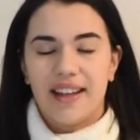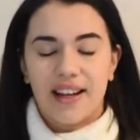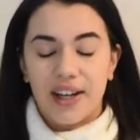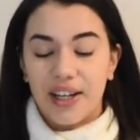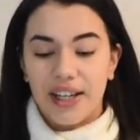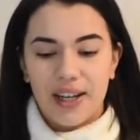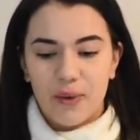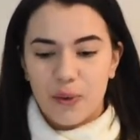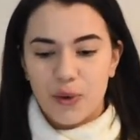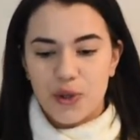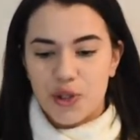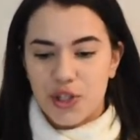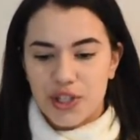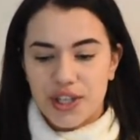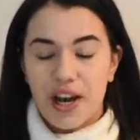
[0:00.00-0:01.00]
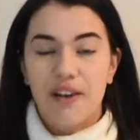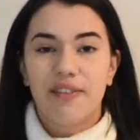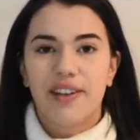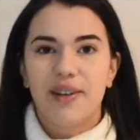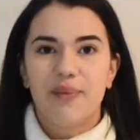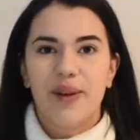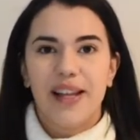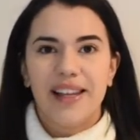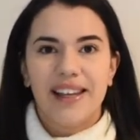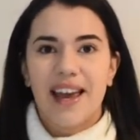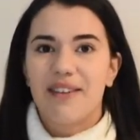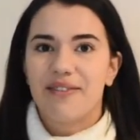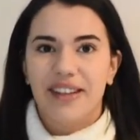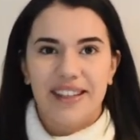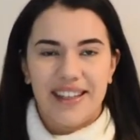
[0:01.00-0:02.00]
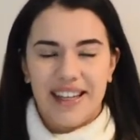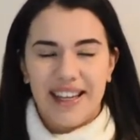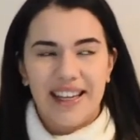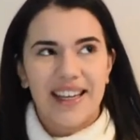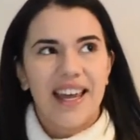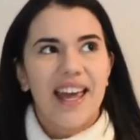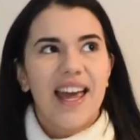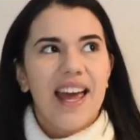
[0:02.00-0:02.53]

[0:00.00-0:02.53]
Like, it was just covered in milk, everything.